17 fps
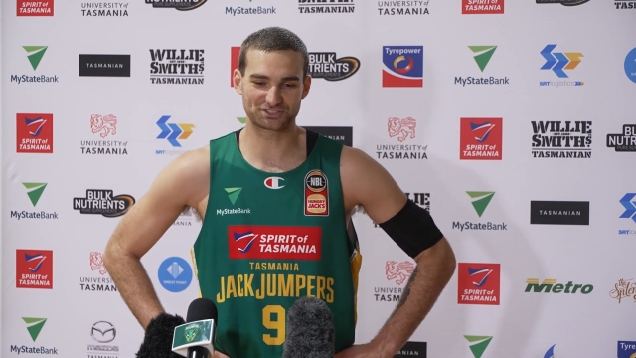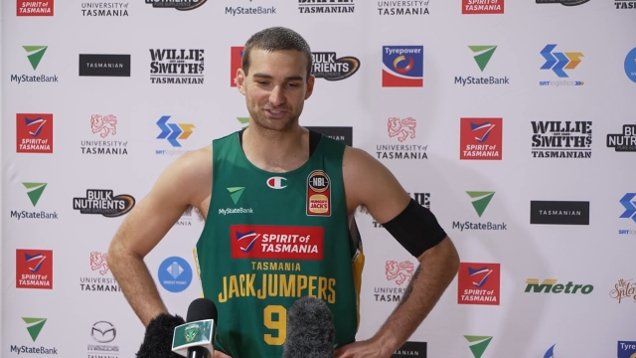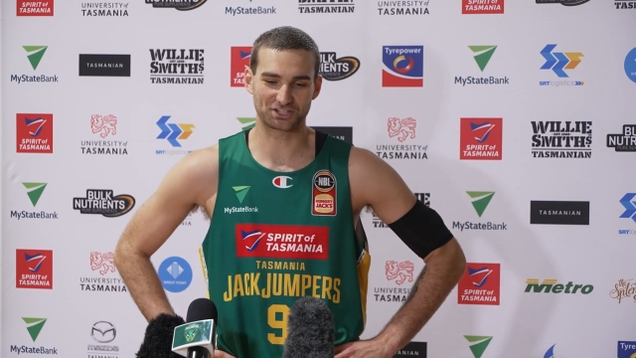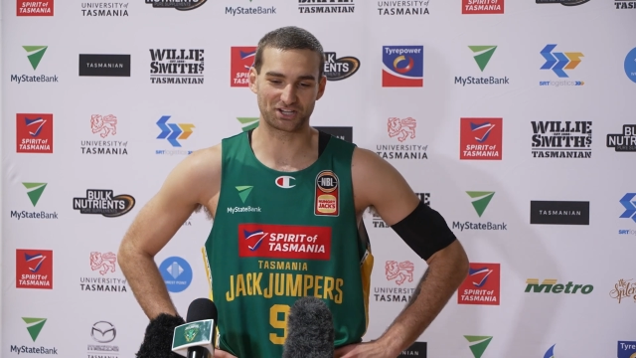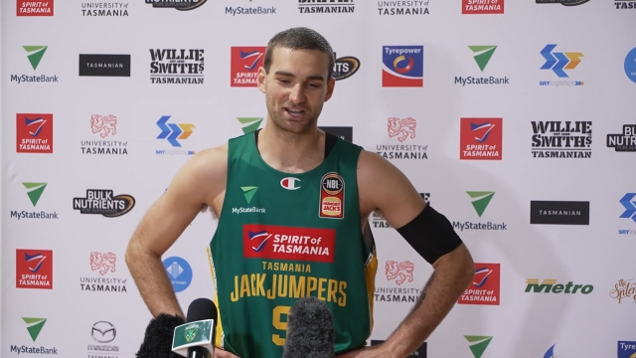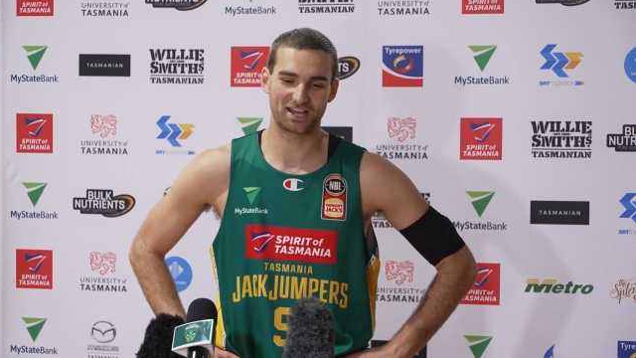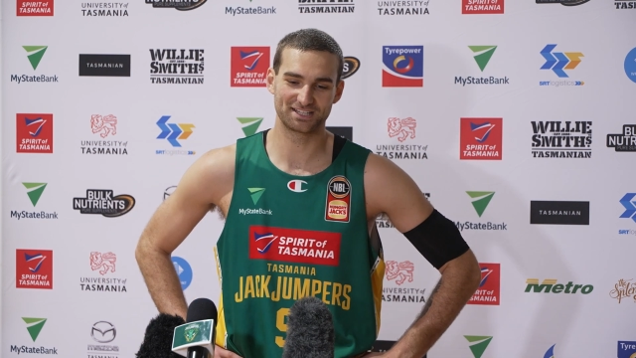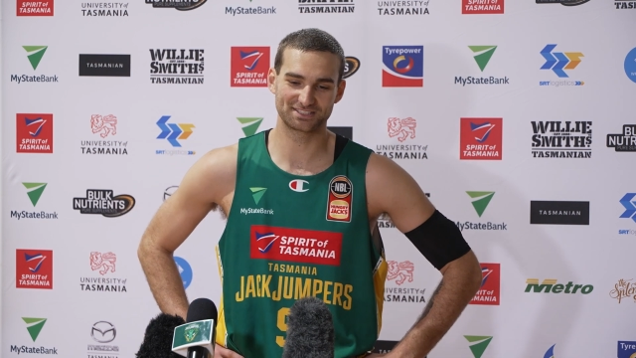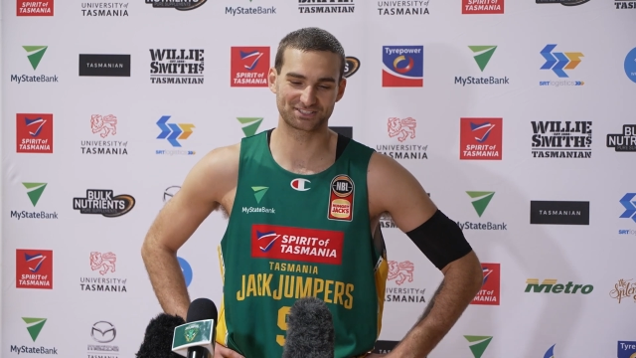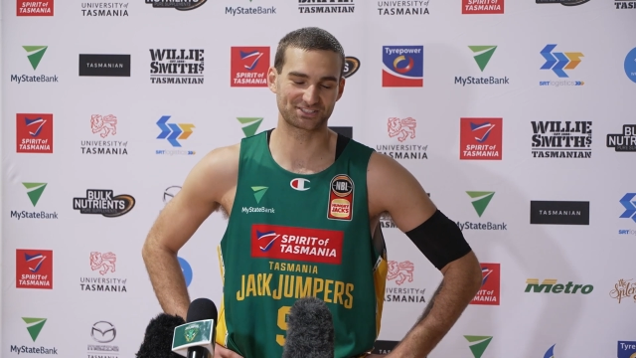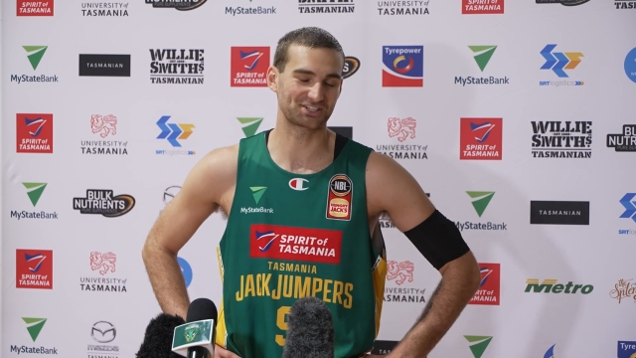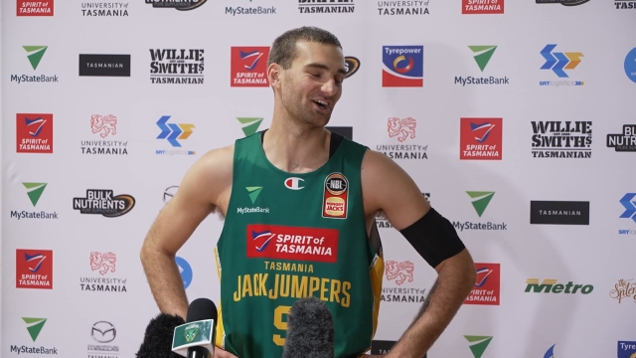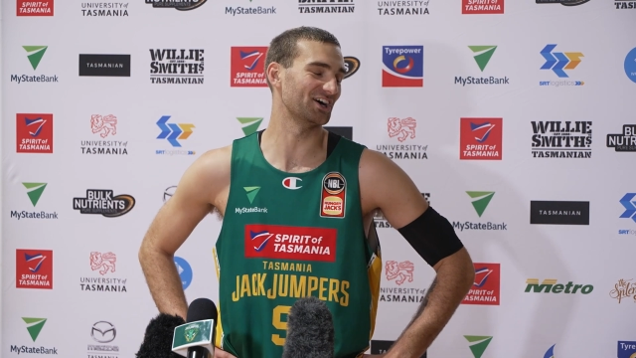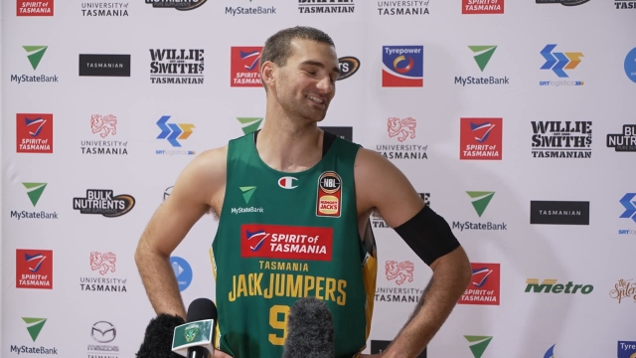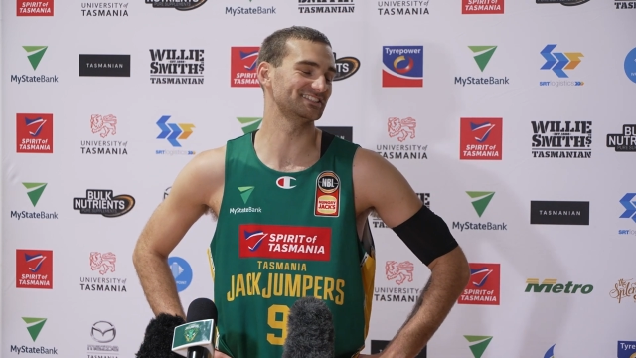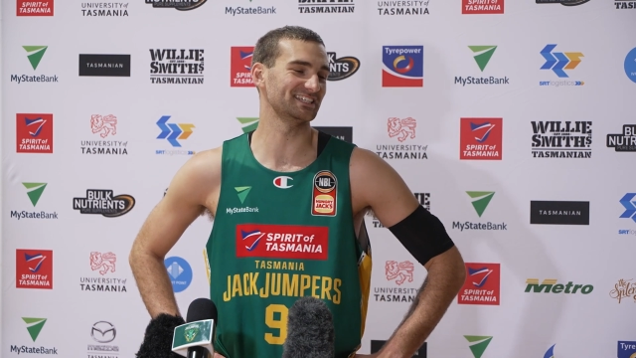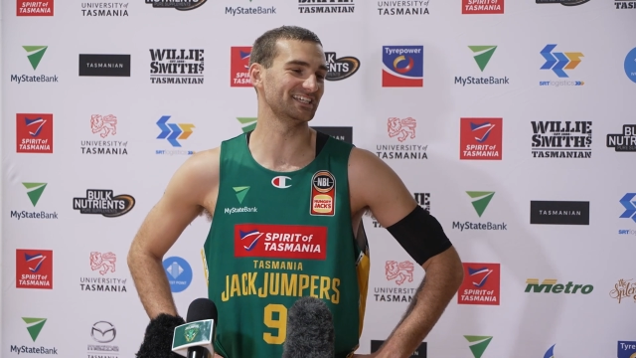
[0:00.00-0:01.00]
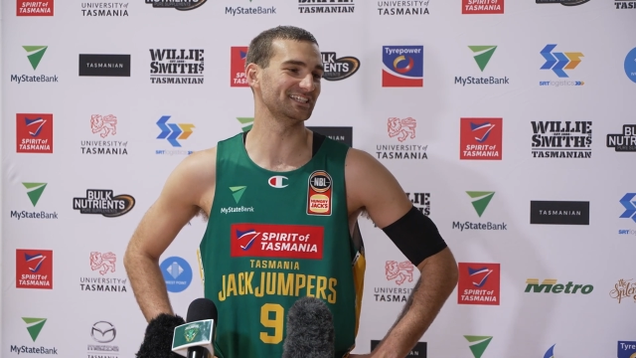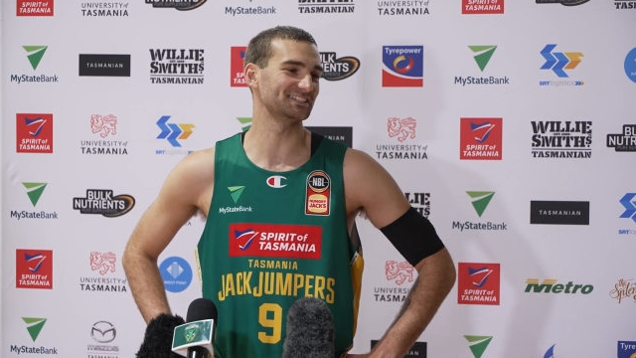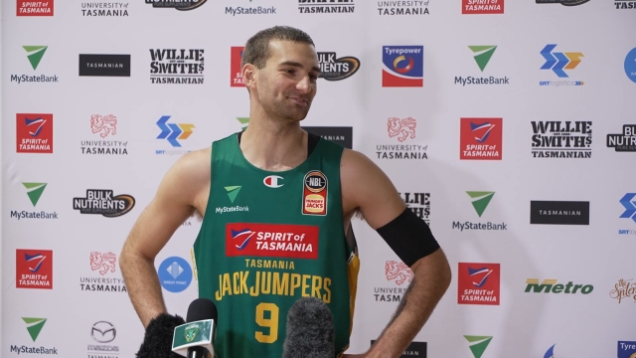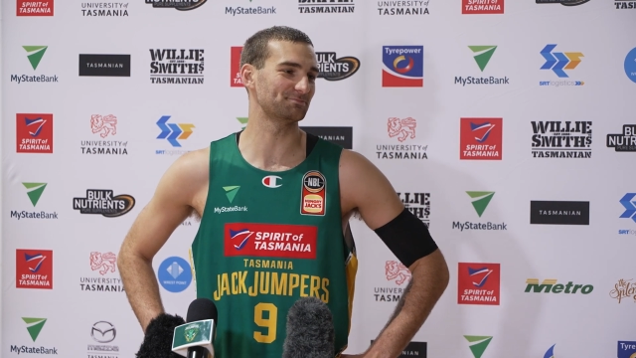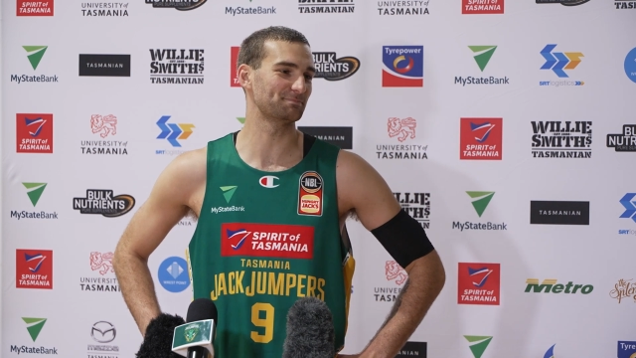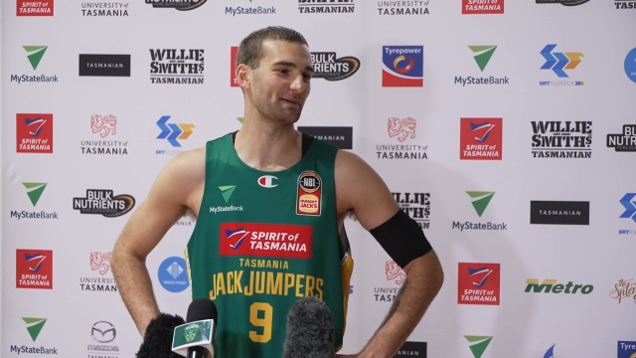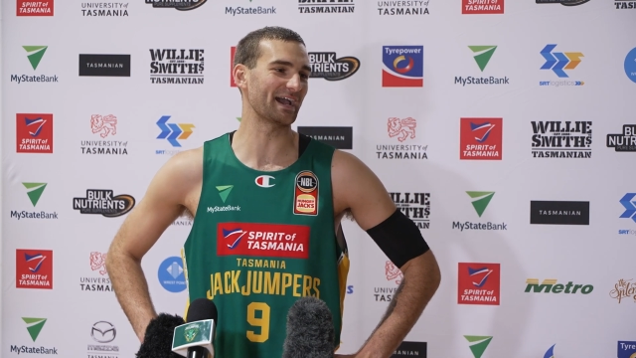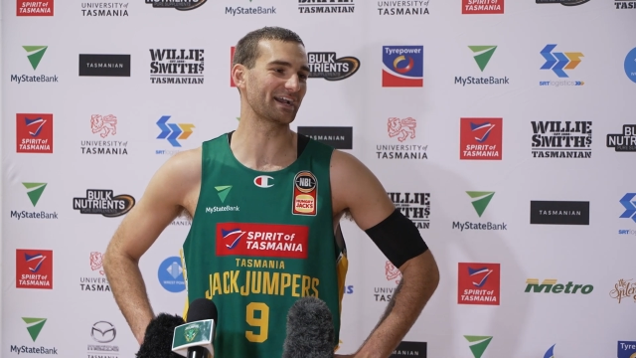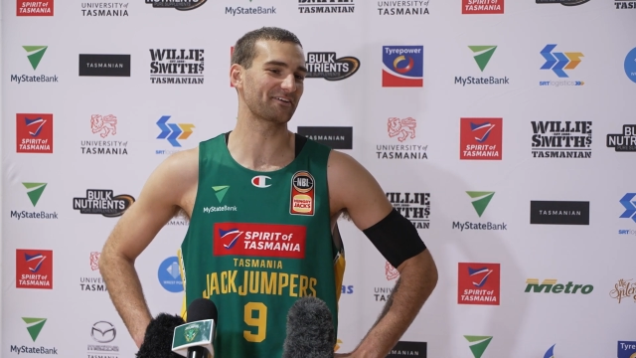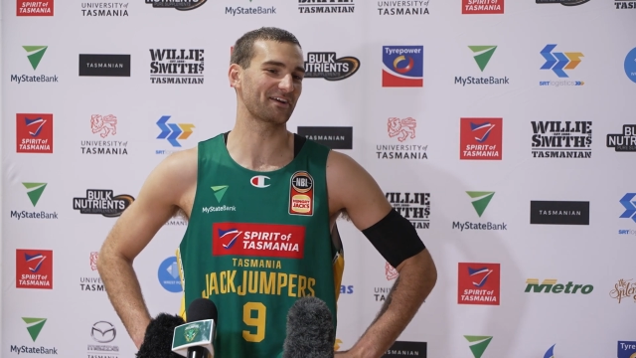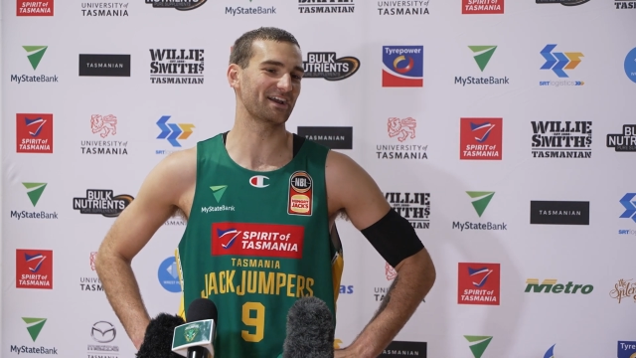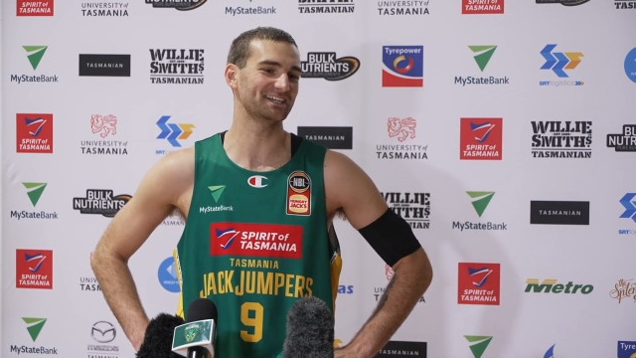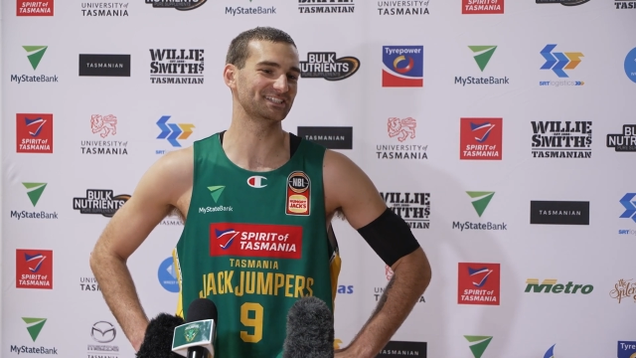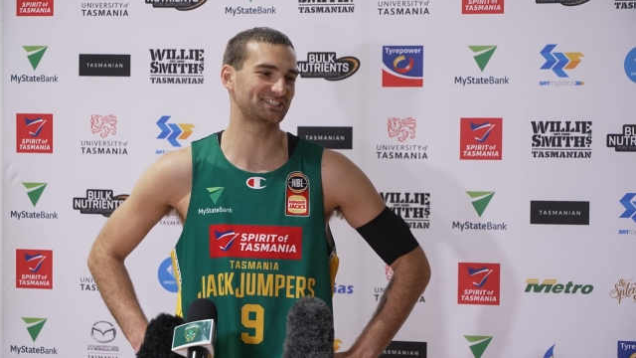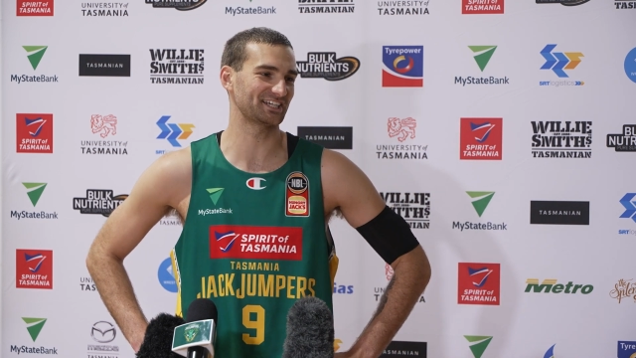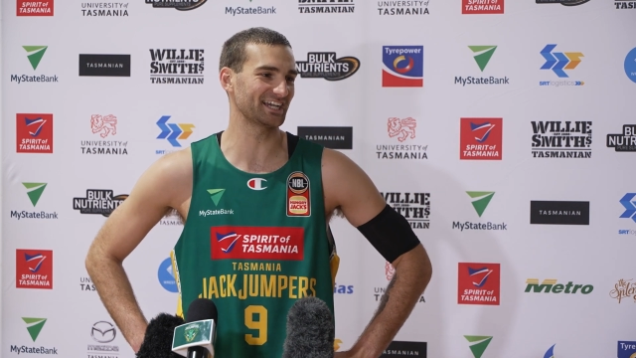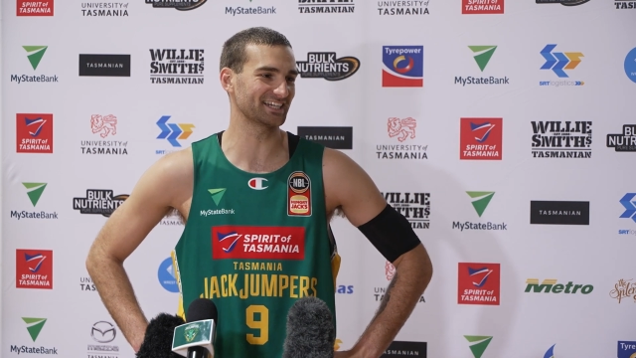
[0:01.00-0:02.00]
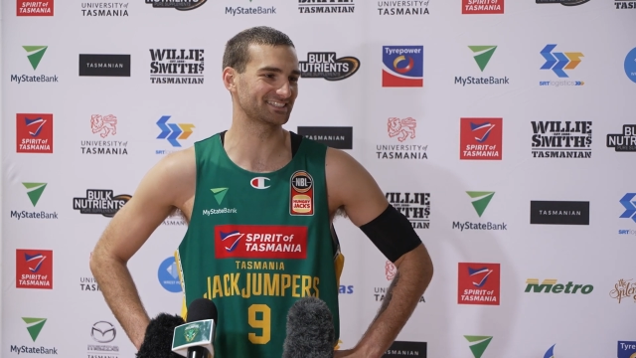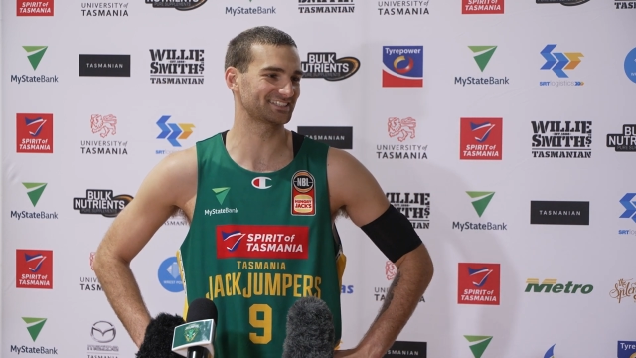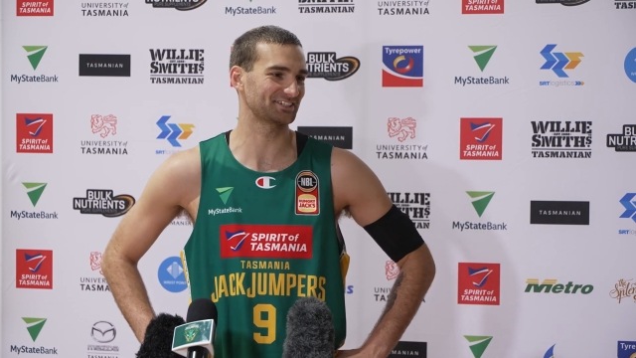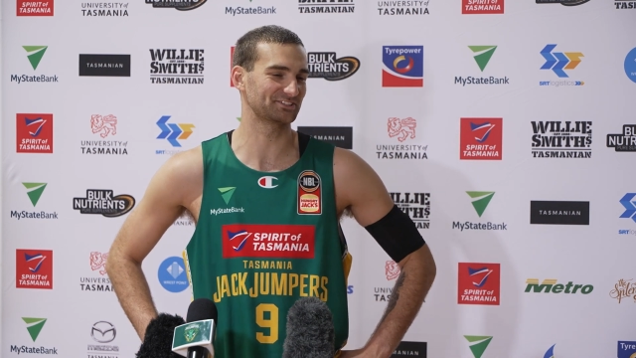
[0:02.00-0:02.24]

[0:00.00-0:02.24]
Scott did his background checks.